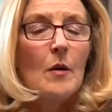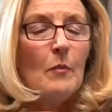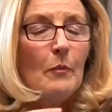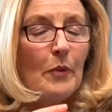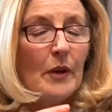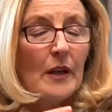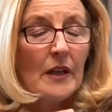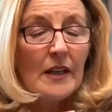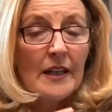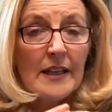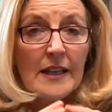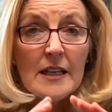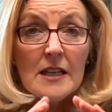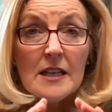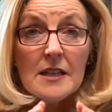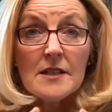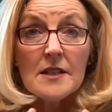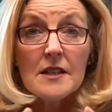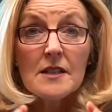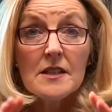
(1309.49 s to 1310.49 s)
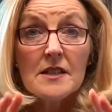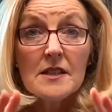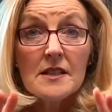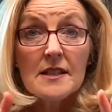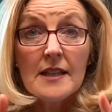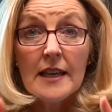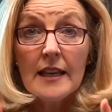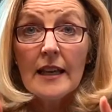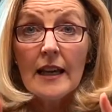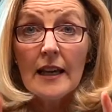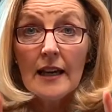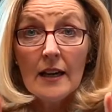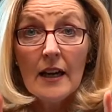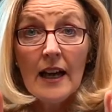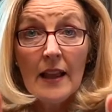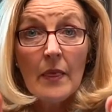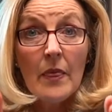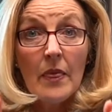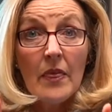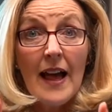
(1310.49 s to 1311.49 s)
please stick
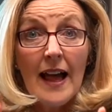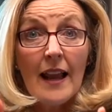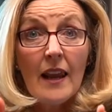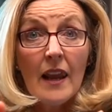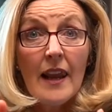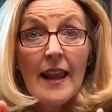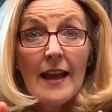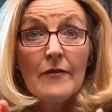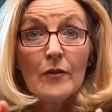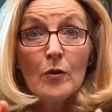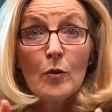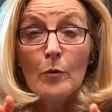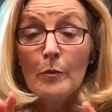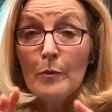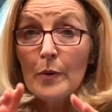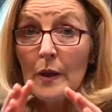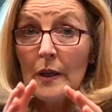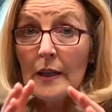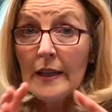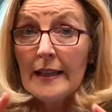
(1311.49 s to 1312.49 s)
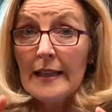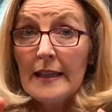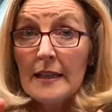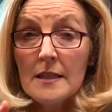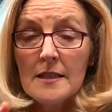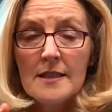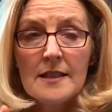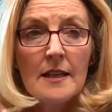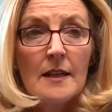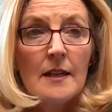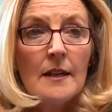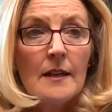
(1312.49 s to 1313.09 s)
at that level, please.